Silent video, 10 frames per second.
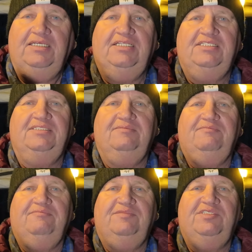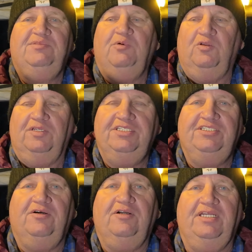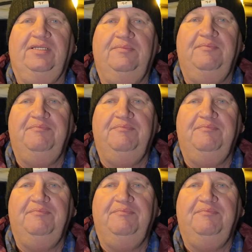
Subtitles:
it's small, it's tiny.